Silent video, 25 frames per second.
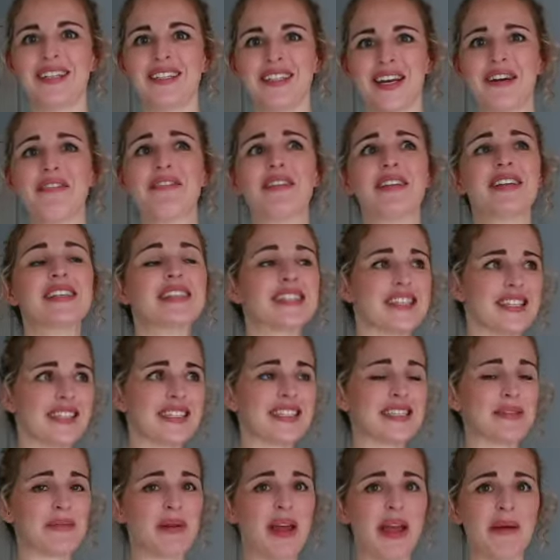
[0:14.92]
definitely
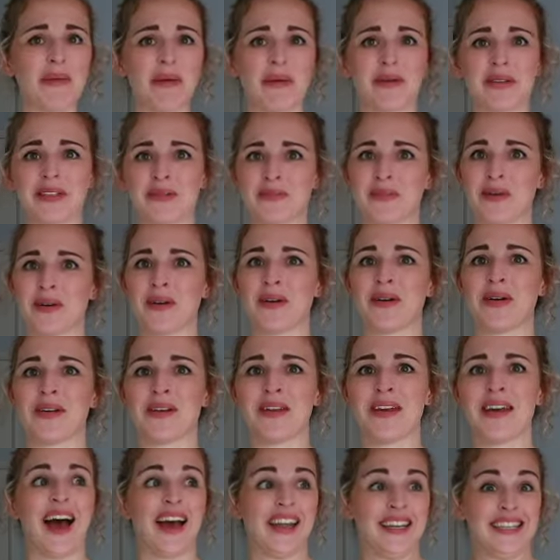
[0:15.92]
since the baby was
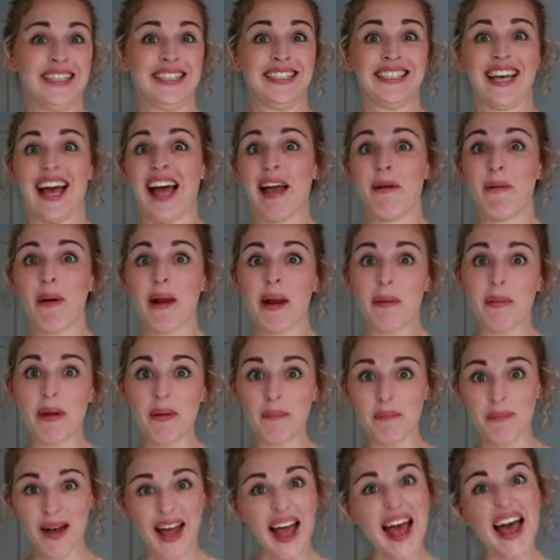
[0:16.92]
born, and I went a
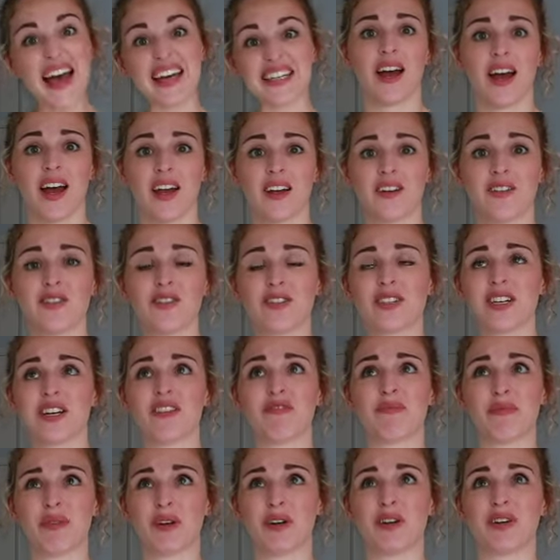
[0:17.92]
bit mad. I could
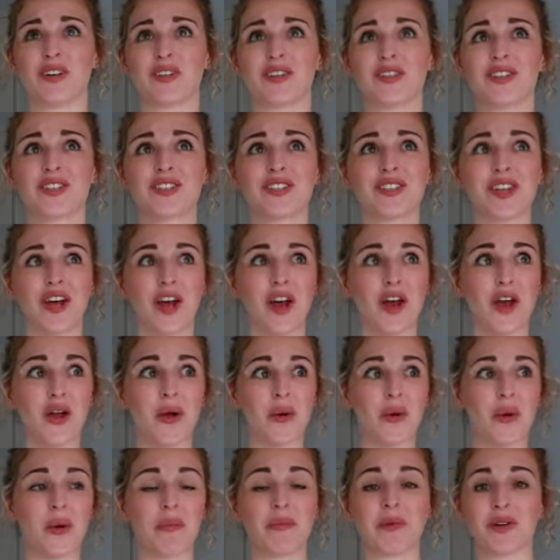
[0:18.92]
have bought
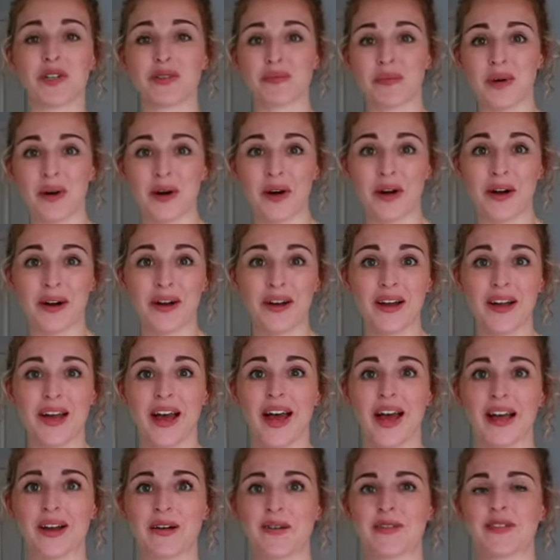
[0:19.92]
so much more.
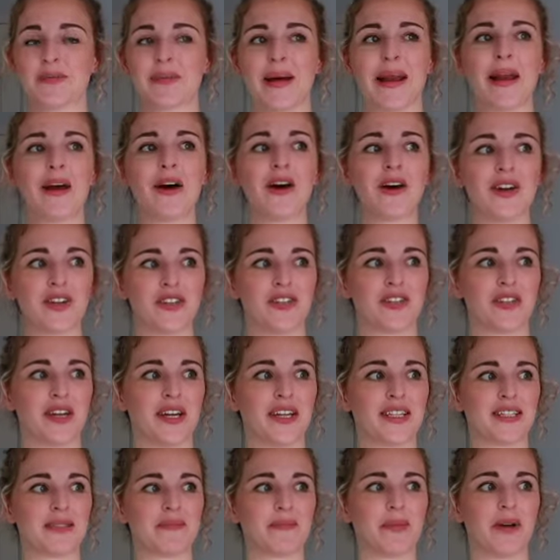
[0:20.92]
I could have spent
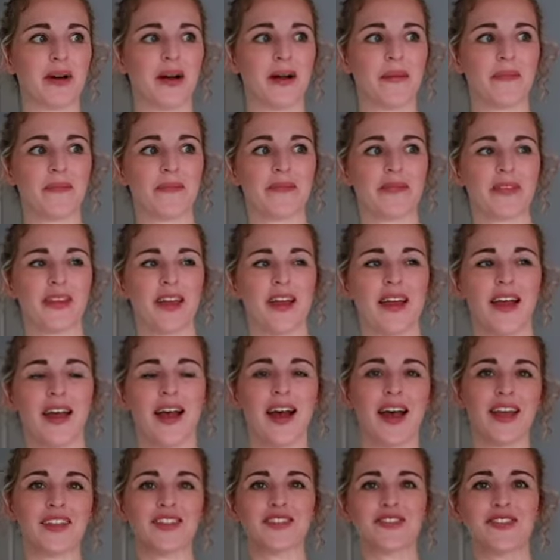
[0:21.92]
hundreds, but
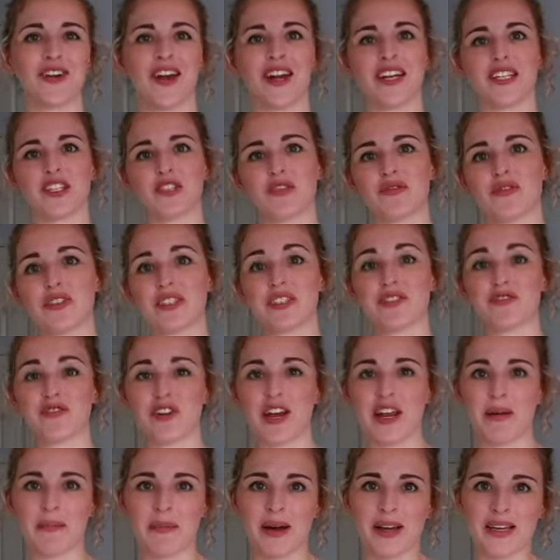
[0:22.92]
I tried to
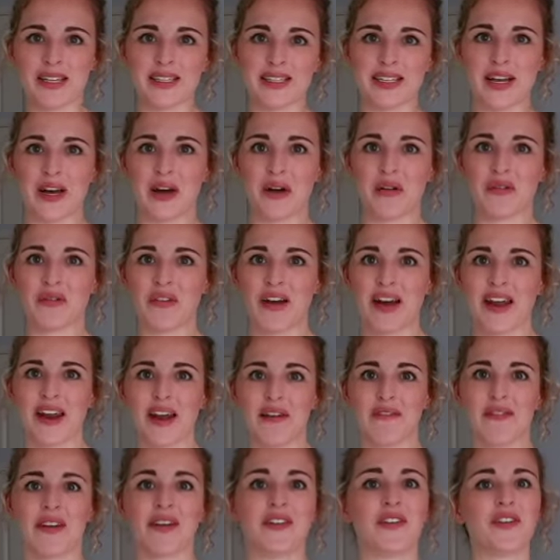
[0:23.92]
restrain myself and
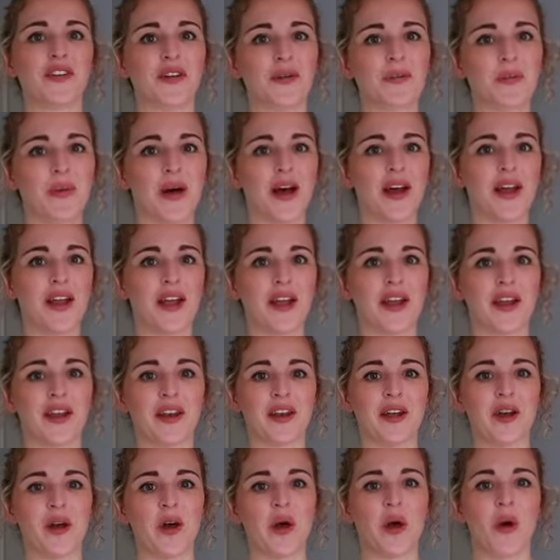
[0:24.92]
I've ended up
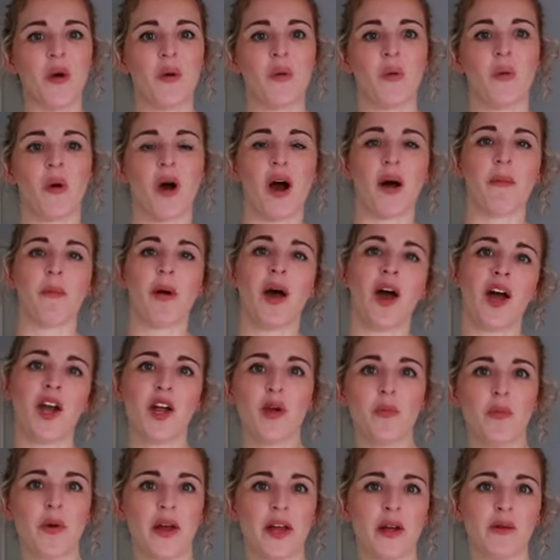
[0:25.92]
buying what I'm
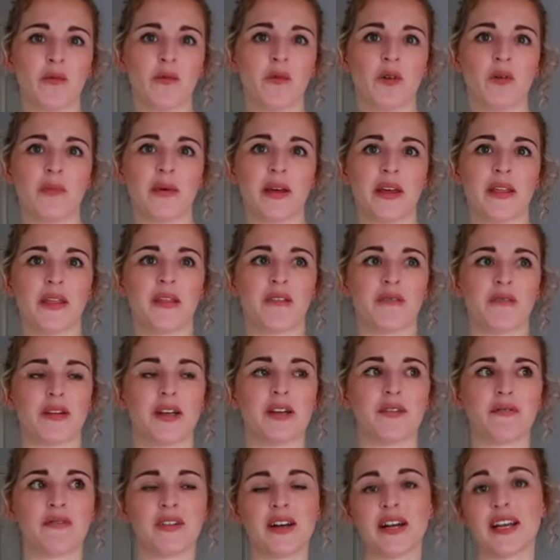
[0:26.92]
hoping will be
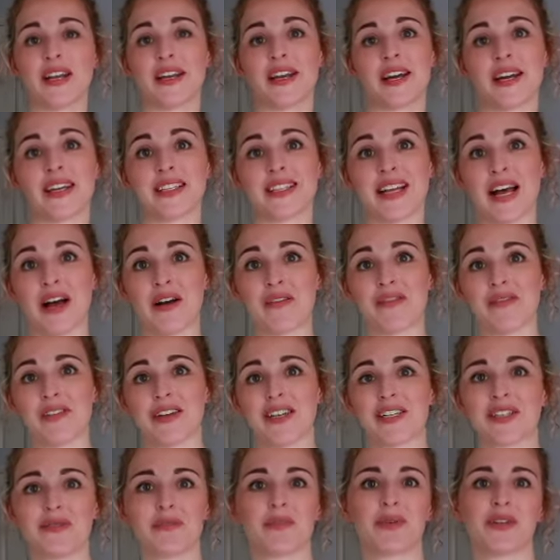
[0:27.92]
3 really nice
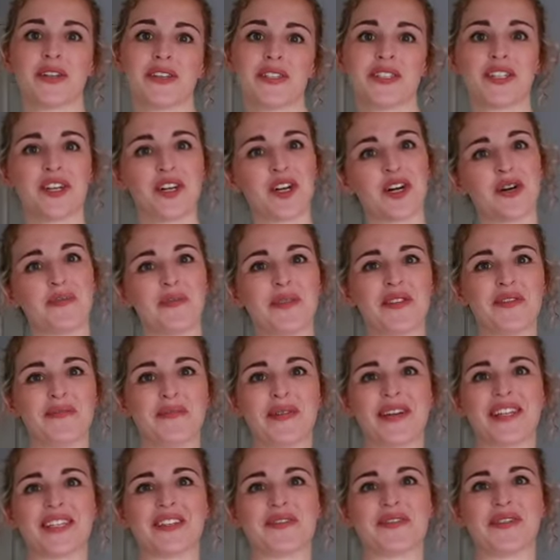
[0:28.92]
outfits plus a couple of
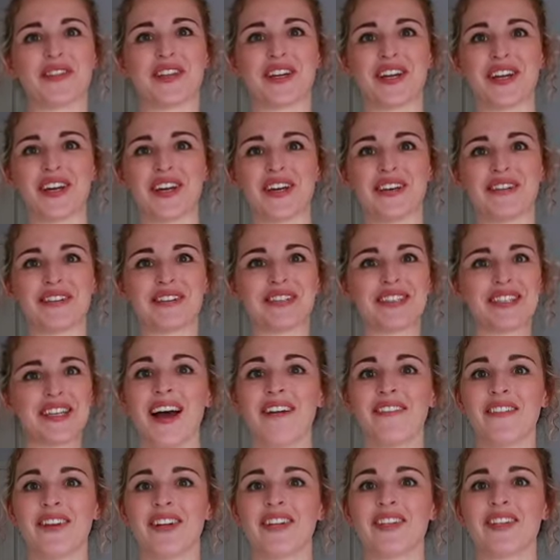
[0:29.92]
bits for the girls.
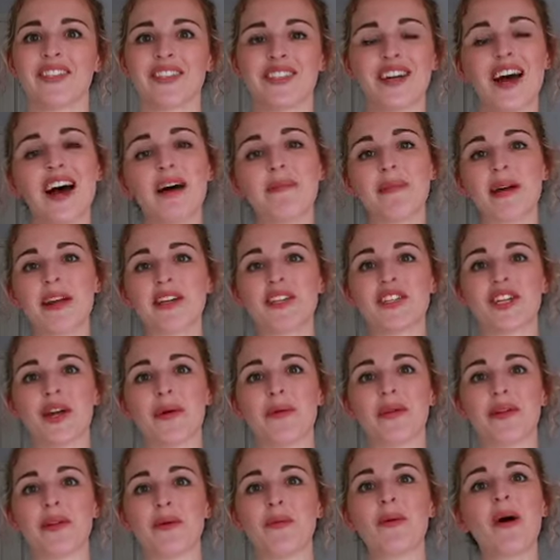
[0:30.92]
I'm going to start by
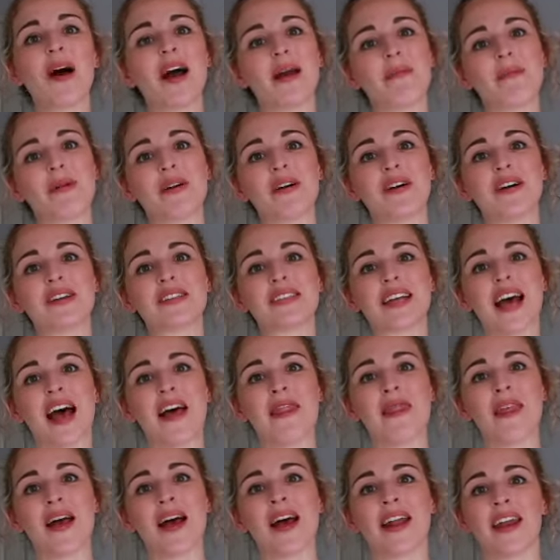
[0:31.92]
showing you what I bought
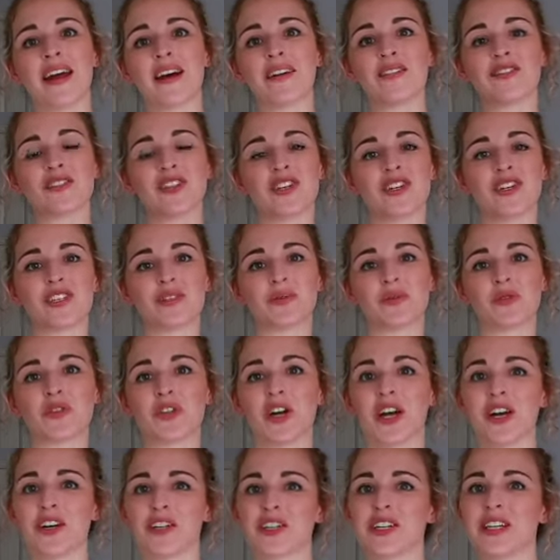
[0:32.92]
and then I'll show you some
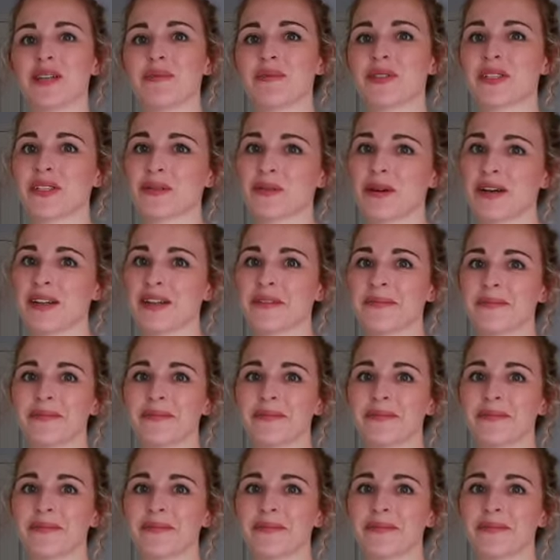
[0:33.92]
try on clips as well.